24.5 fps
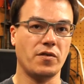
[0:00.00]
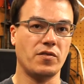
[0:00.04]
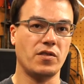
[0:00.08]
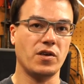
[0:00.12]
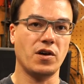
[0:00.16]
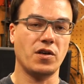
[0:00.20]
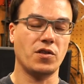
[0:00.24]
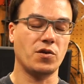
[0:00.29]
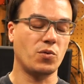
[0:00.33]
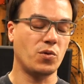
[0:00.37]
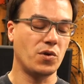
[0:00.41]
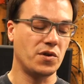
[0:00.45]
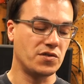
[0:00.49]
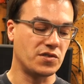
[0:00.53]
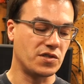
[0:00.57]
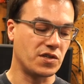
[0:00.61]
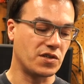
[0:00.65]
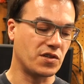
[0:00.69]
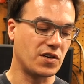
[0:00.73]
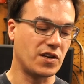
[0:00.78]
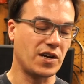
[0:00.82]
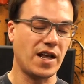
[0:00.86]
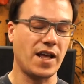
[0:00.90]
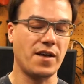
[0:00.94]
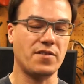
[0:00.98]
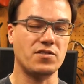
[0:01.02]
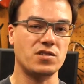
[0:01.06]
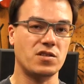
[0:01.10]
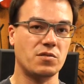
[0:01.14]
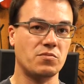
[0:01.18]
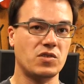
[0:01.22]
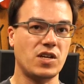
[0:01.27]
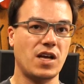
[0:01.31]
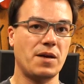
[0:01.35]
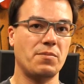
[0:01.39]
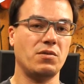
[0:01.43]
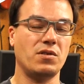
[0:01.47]
of the other ones are going to have
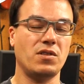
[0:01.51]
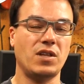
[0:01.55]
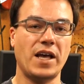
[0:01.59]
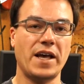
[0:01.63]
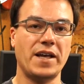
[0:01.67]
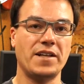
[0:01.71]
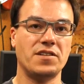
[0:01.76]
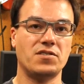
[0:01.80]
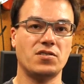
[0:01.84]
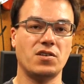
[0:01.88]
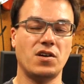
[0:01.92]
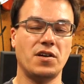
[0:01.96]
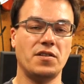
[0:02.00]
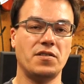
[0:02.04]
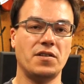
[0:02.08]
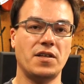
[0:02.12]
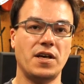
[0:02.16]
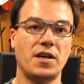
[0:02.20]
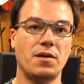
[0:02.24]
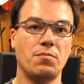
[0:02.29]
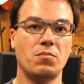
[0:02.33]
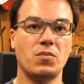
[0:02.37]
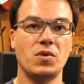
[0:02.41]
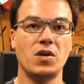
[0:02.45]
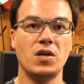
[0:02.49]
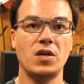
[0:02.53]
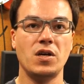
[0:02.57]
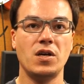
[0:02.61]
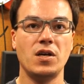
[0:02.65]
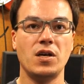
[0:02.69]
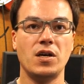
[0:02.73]
some type of lights on them.